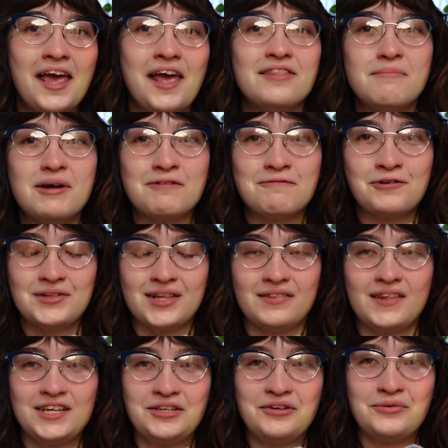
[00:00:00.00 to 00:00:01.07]
And the metaphor
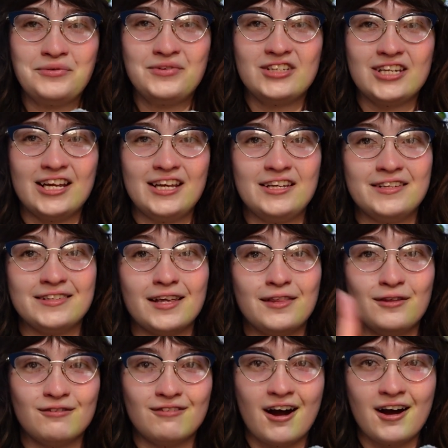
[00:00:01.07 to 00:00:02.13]
that they used is
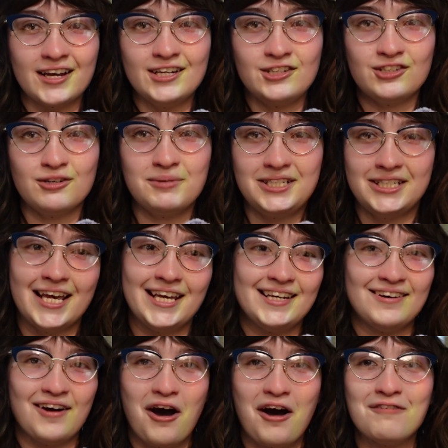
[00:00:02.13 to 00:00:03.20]
the rocket should be
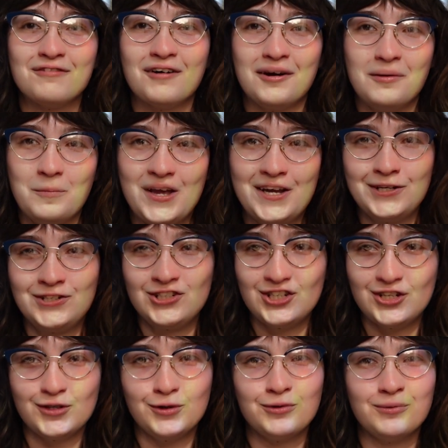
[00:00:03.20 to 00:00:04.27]
taking off on page
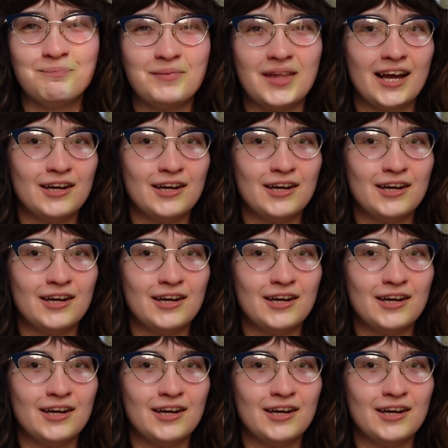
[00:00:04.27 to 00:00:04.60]
two.